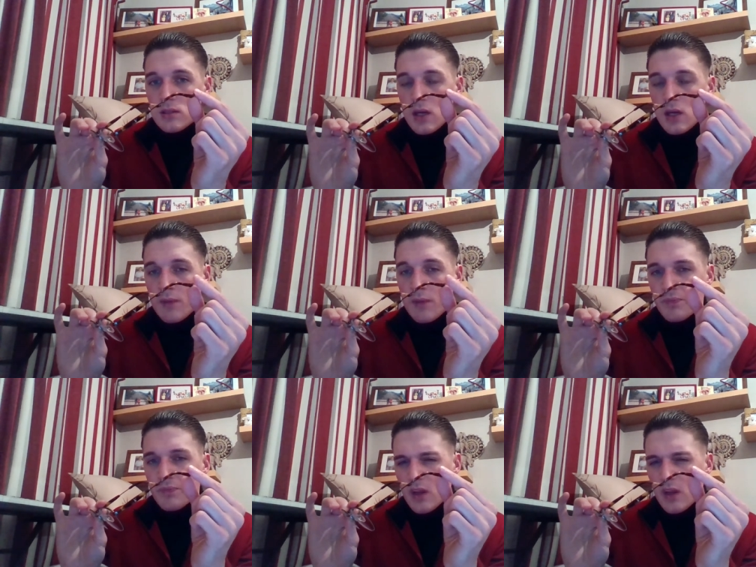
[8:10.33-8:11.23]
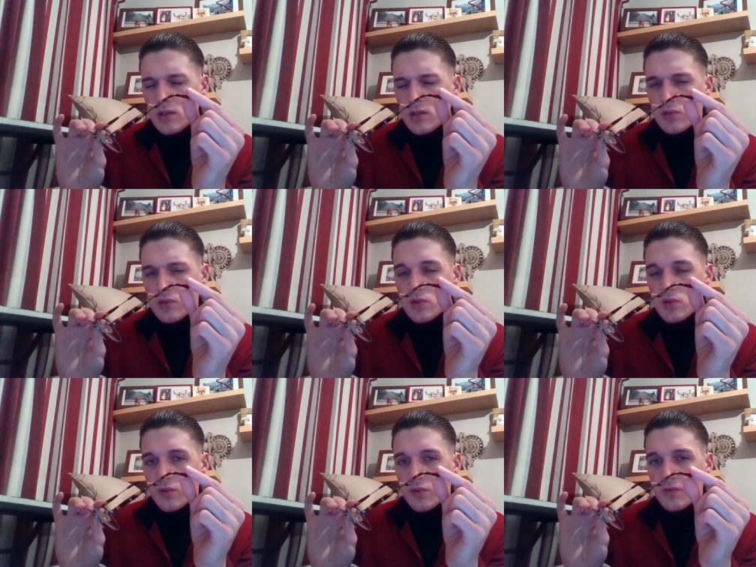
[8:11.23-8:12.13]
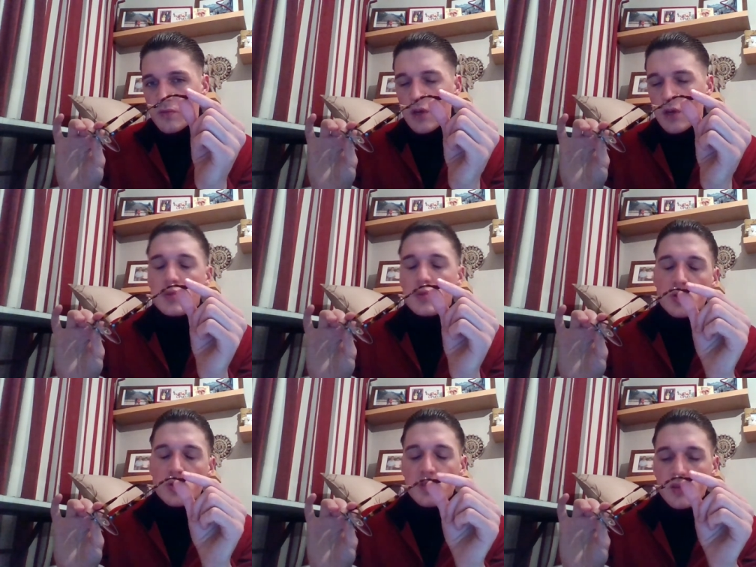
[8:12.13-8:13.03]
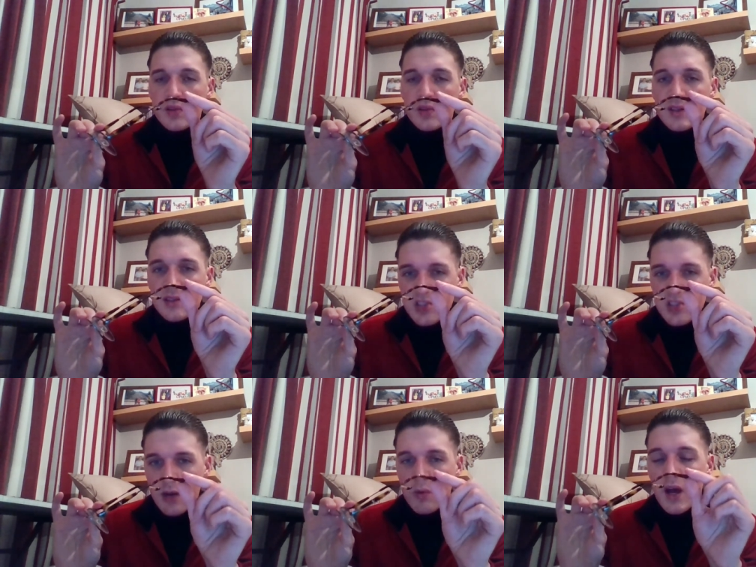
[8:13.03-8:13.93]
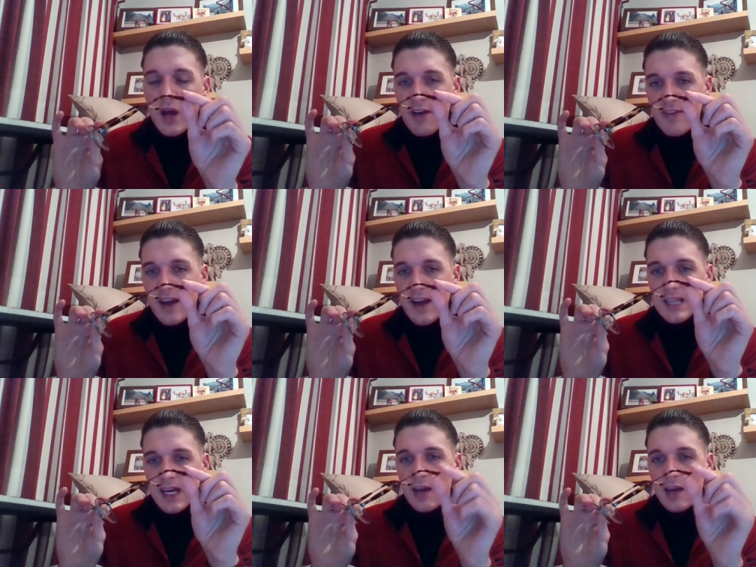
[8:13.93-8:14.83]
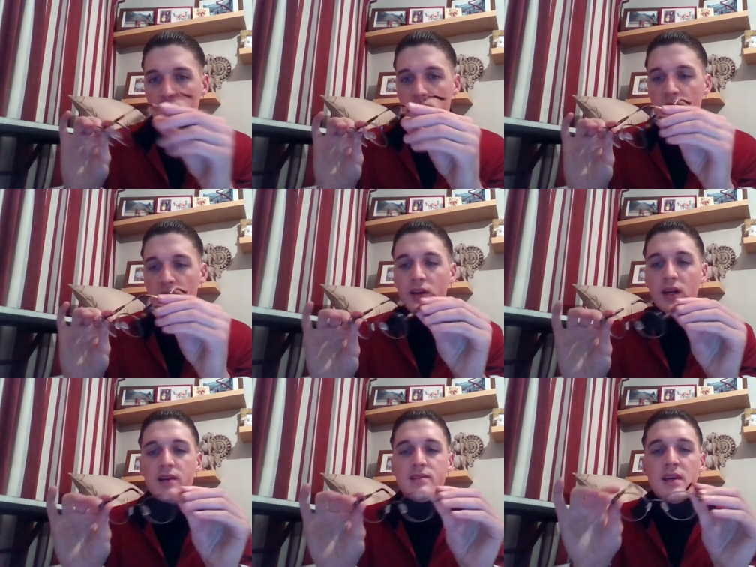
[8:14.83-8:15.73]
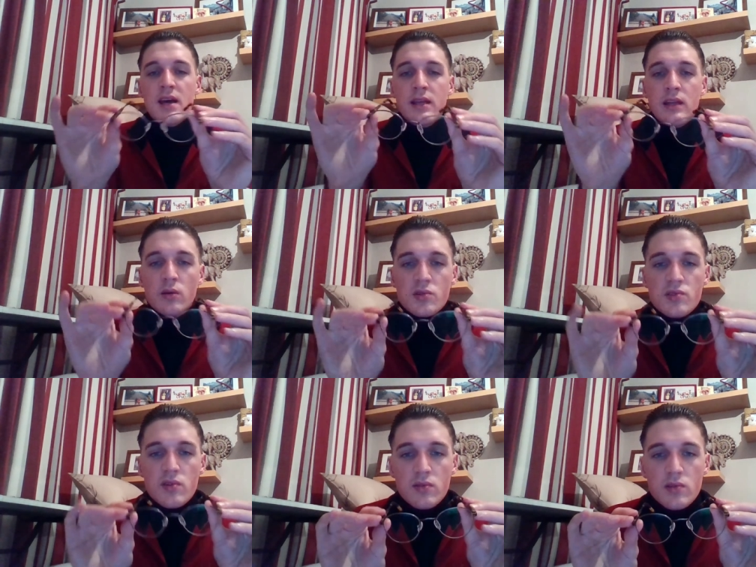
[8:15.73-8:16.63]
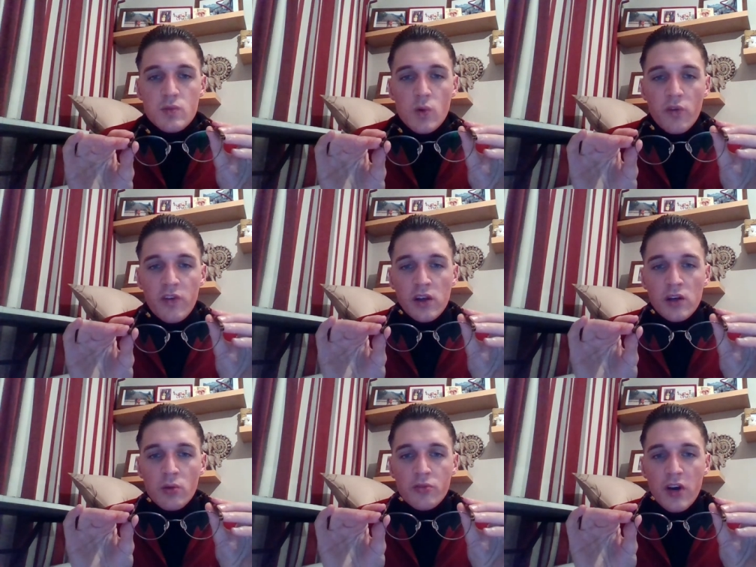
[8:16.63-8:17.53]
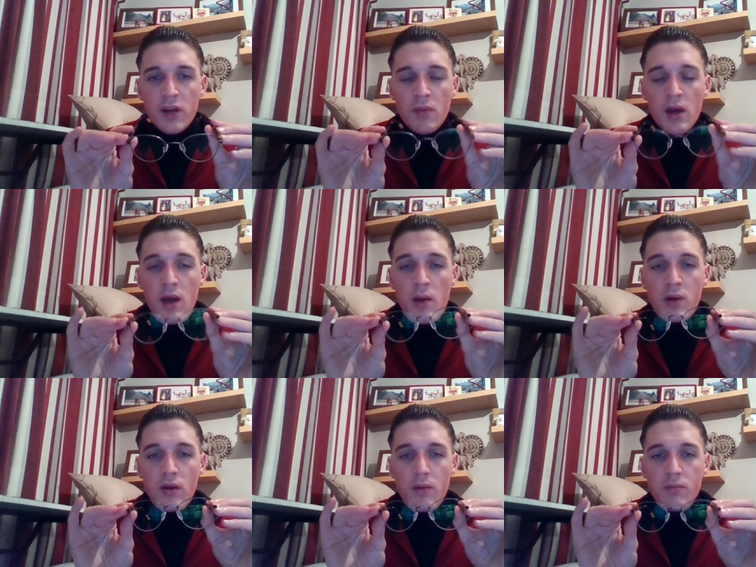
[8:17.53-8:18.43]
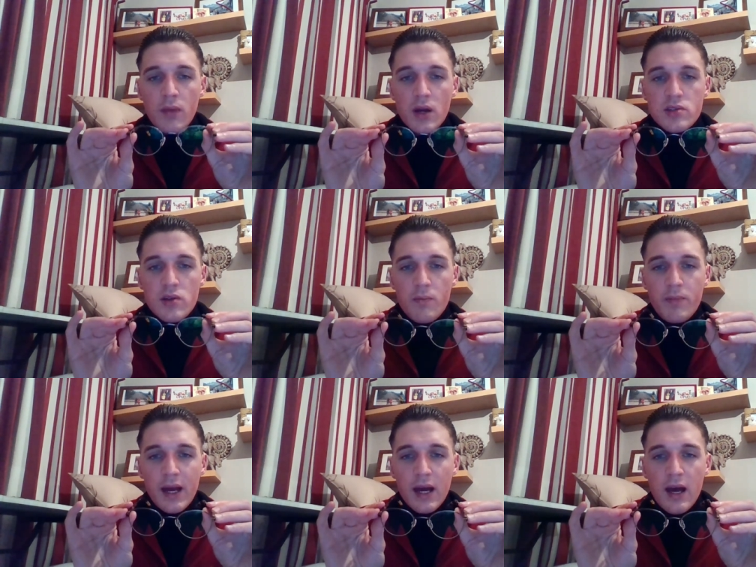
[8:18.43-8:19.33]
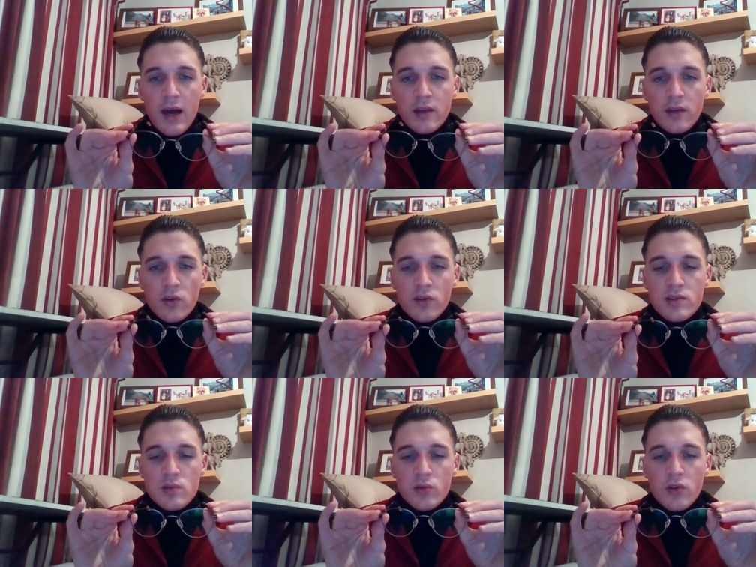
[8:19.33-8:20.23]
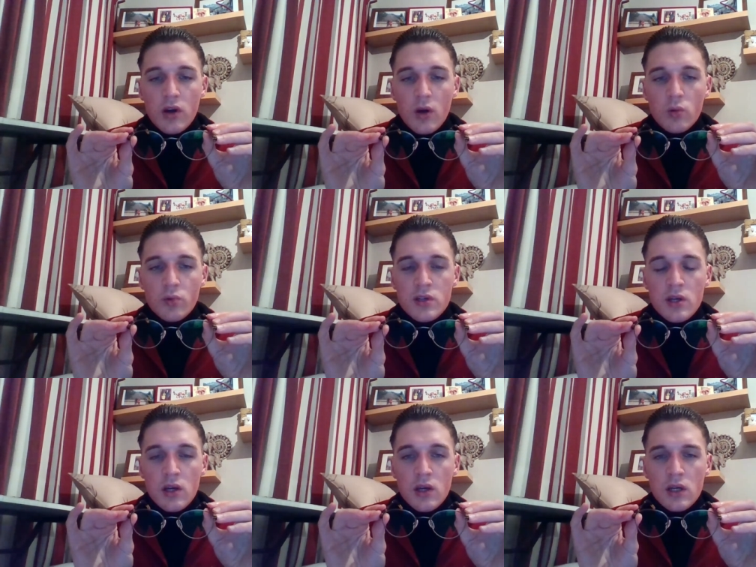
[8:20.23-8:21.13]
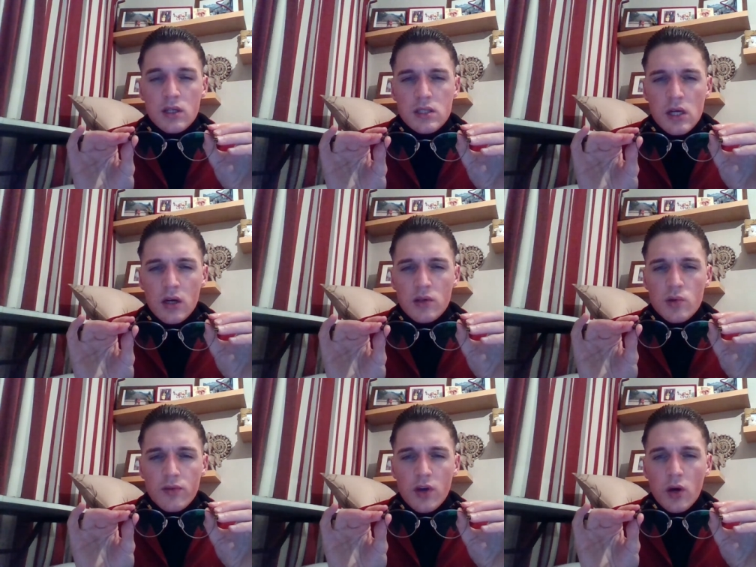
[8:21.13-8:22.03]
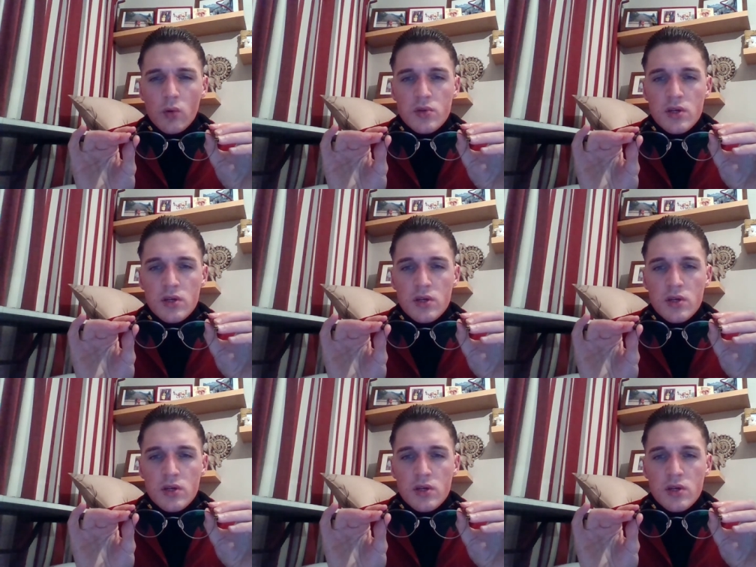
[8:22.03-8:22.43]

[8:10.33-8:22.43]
um, turtle sort of tortoise sorry, shell effect here which is really really nice then of course small thin gold frame but much bigger and then you've got this sort of gold dark sort of gold